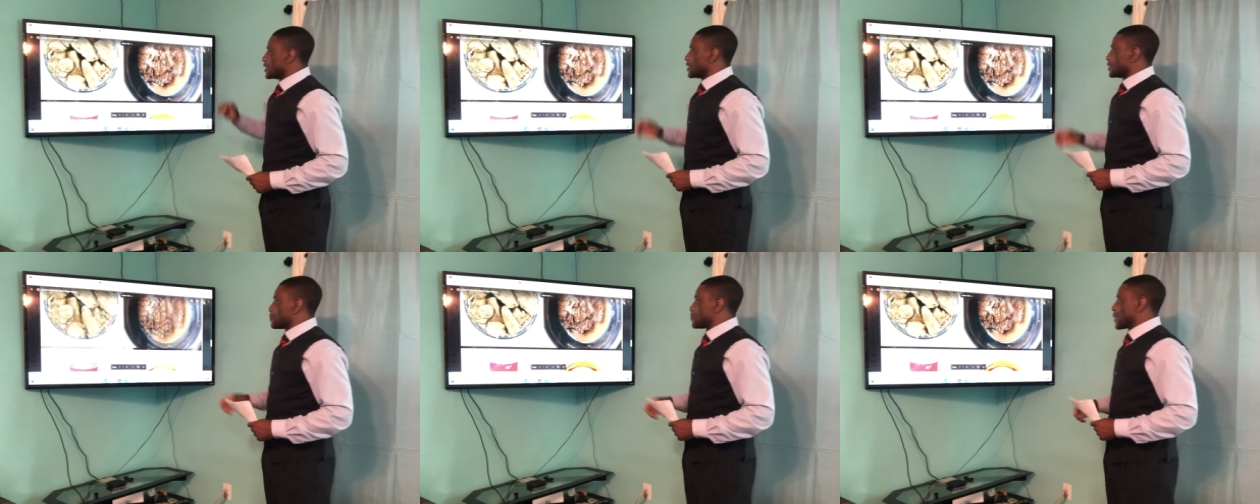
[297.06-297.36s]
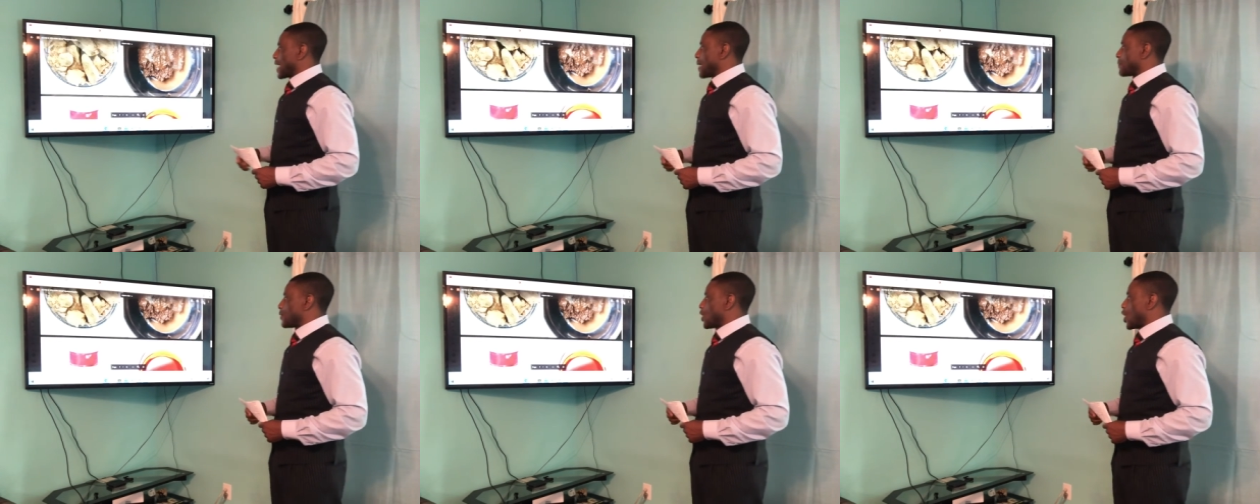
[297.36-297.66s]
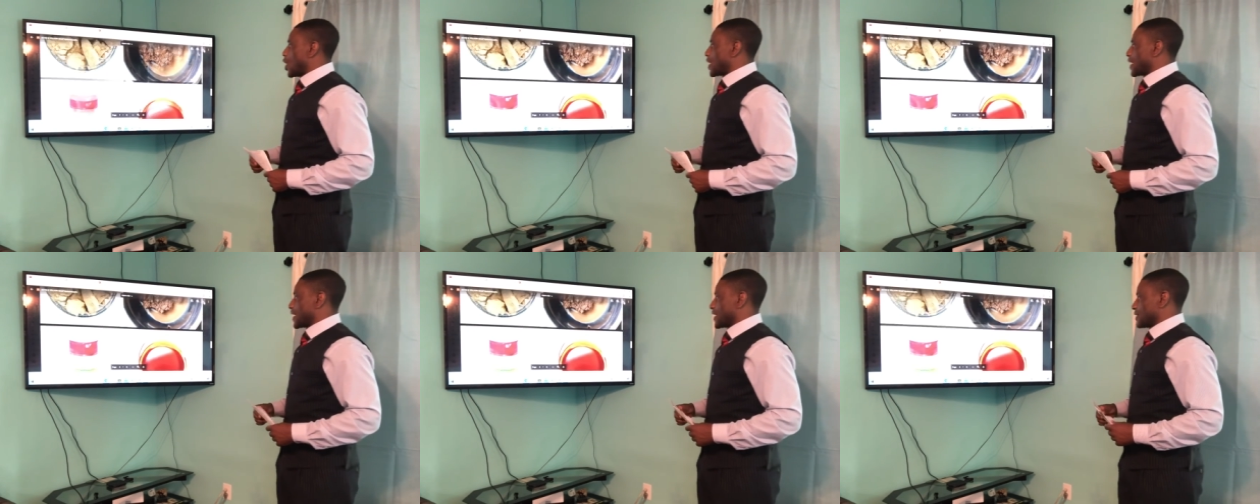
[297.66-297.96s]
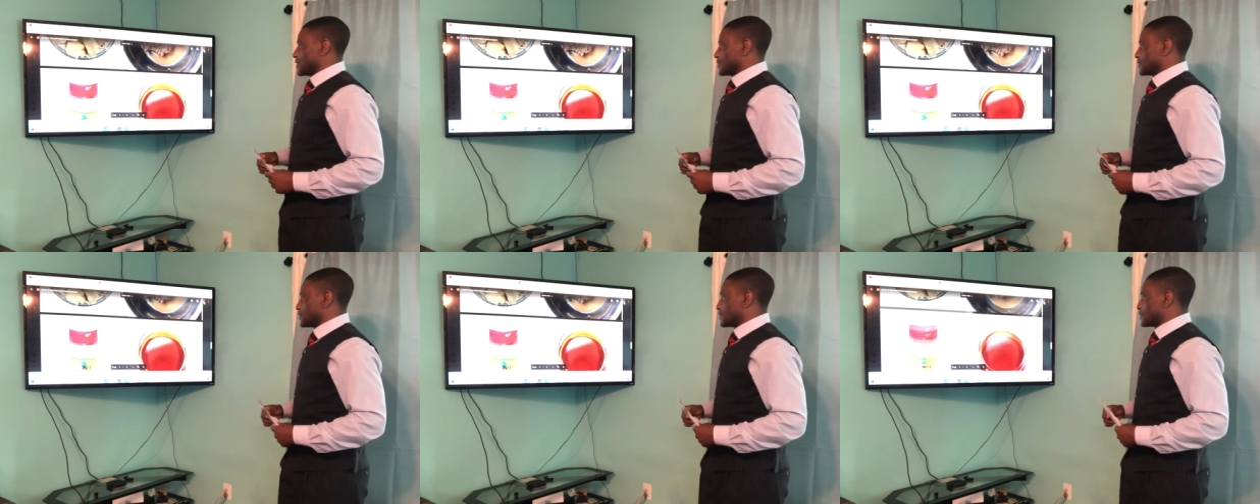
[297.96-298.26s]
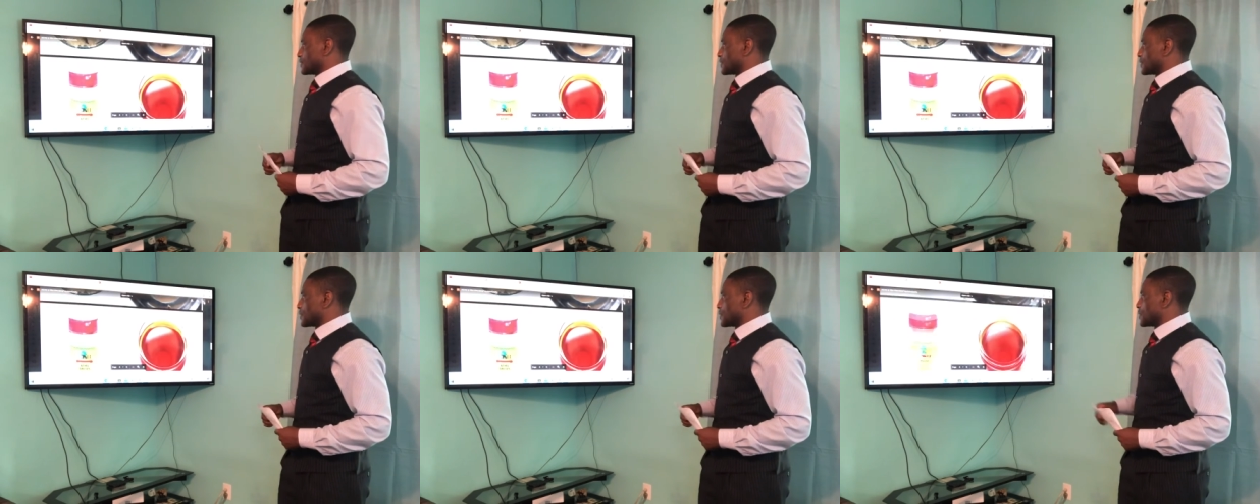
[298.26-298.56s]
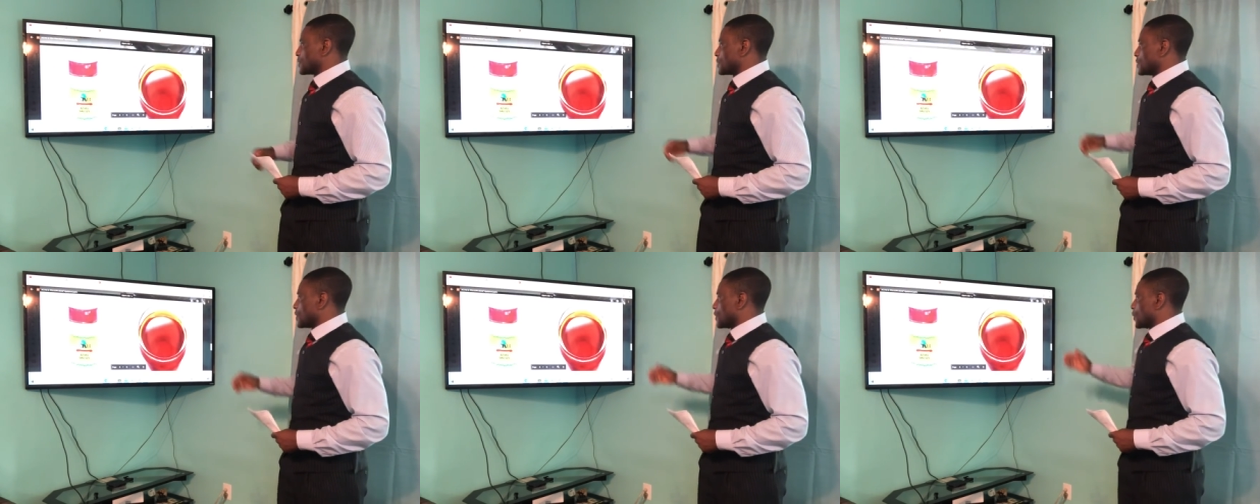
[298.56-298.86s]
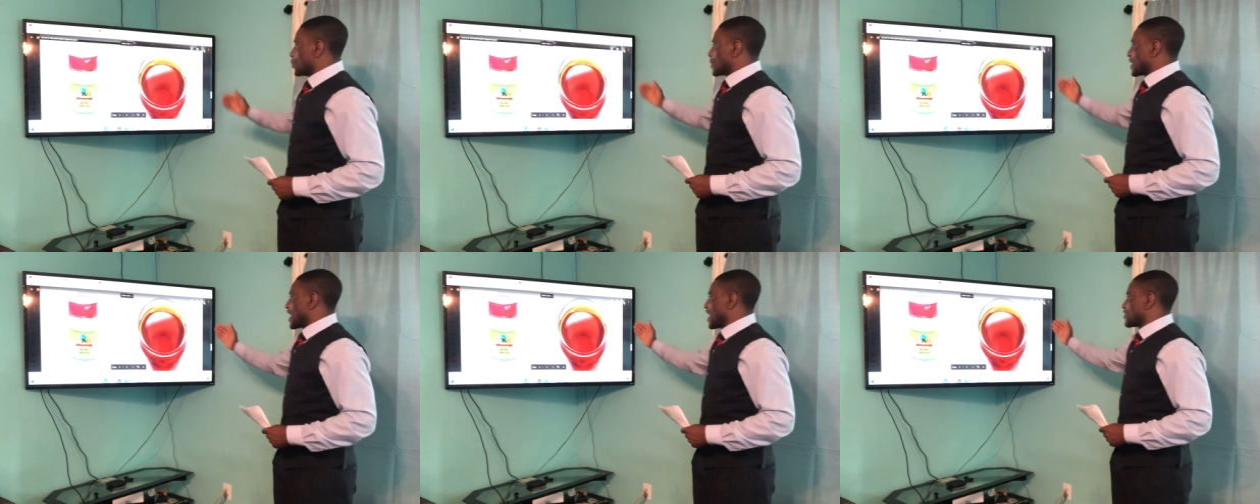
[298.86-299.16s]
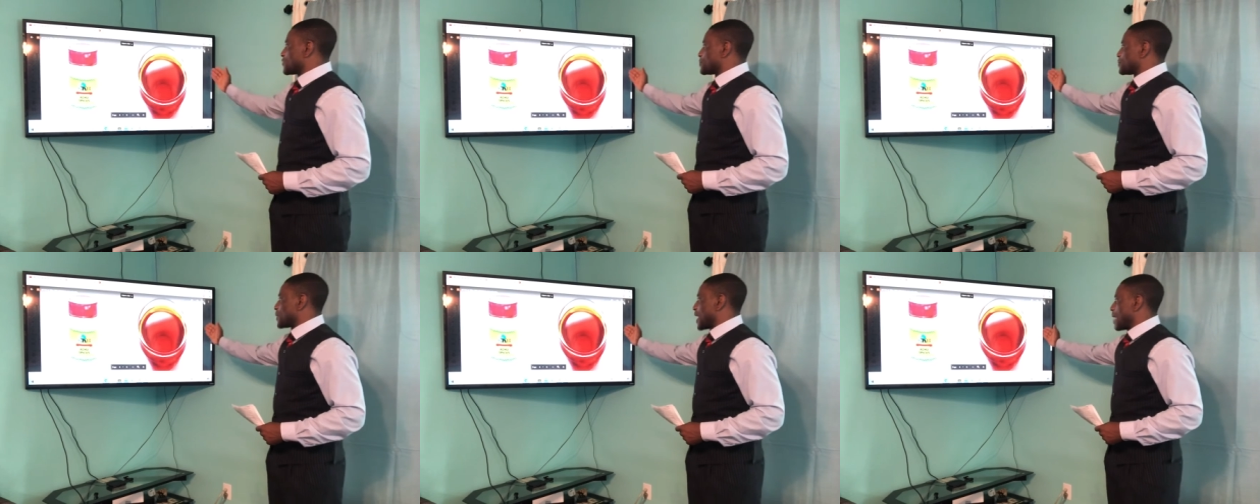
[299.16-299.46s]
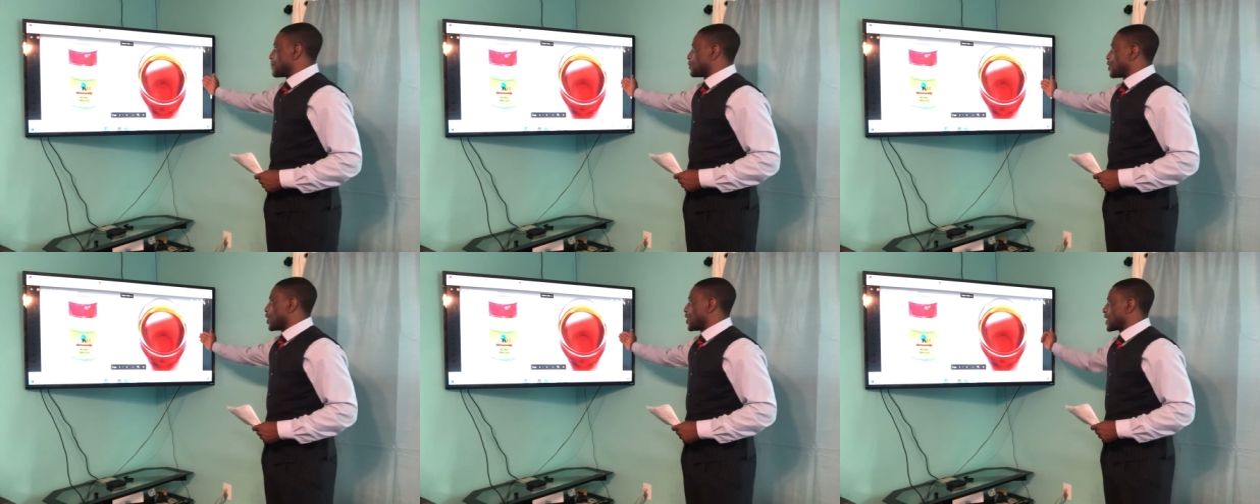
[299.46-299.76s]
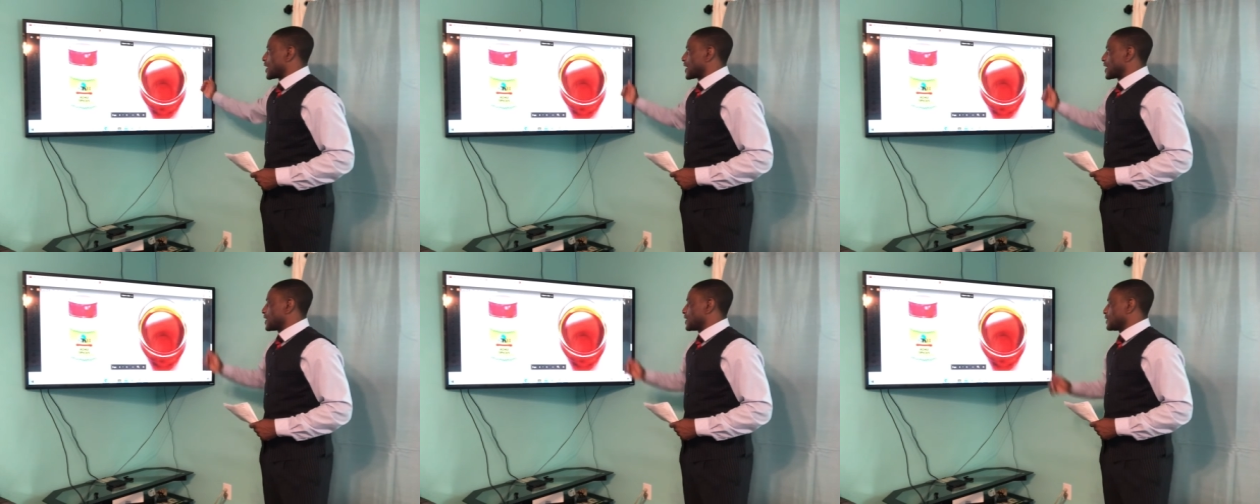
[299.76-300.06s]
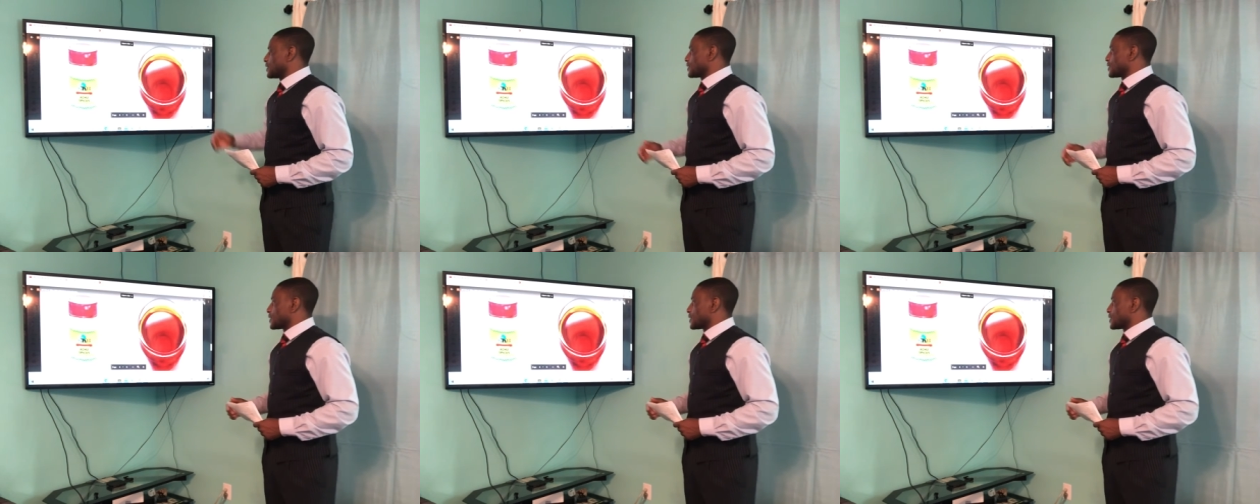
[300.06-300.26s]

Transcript: palm oil. We have palm oil,